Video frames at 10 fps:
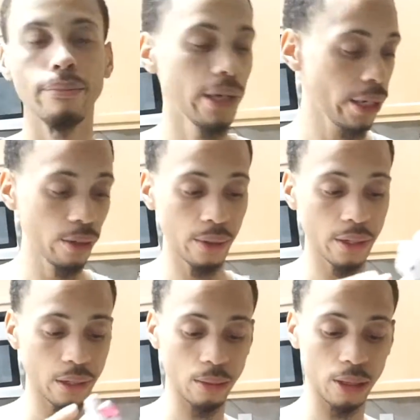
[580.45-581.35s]
But anyway,
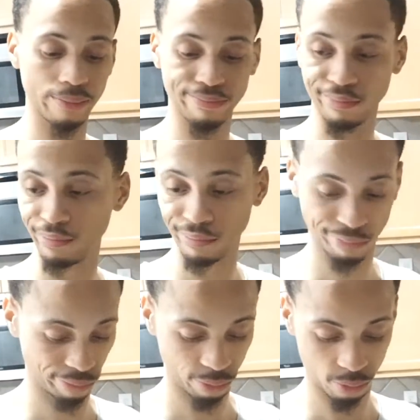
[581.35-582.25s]
I mean,
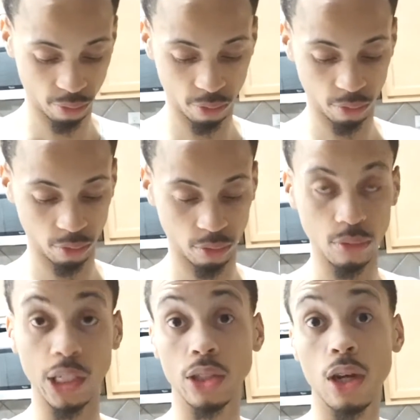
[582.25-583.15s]

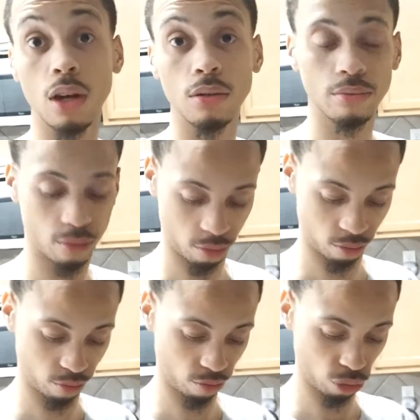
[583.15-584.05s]
it's gone.
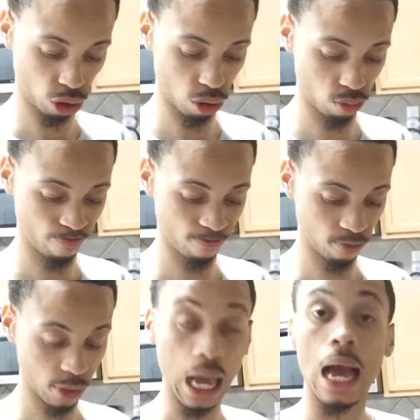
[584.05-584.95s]
So,
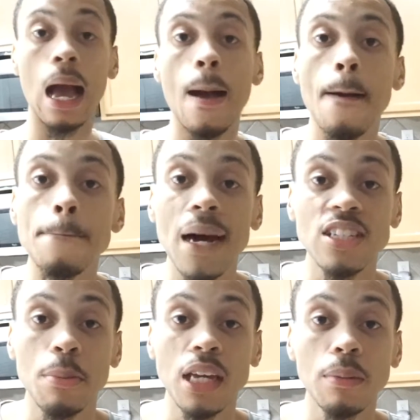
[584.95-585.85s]
about
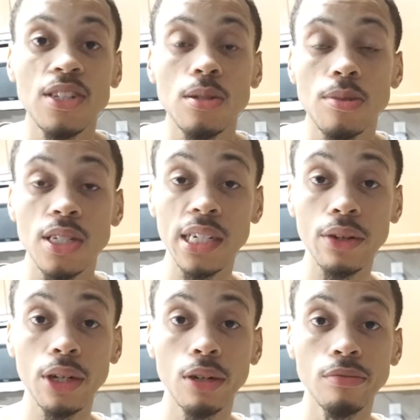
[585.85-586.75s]
to make me some
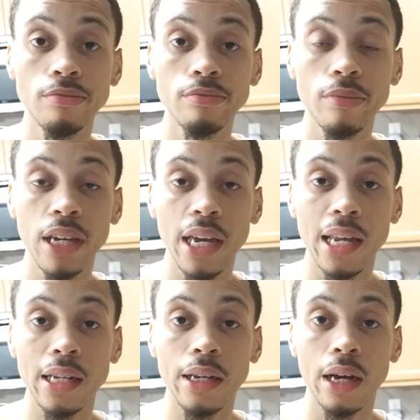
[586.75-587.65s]
cereal.
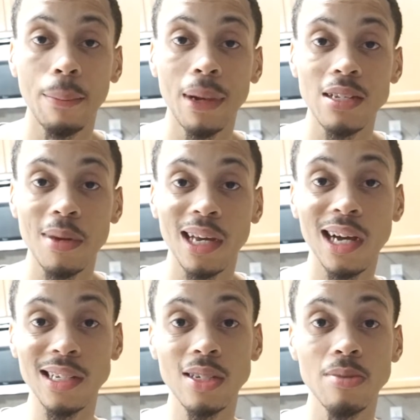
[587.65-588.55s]
And I'm about to make
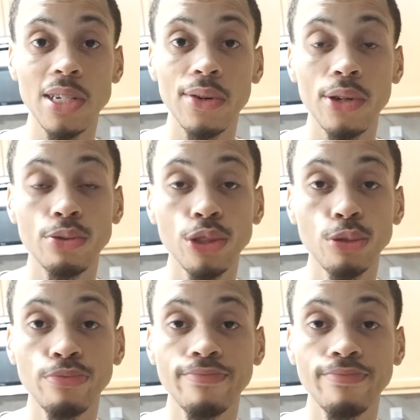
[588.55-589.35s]
honey some cereal too.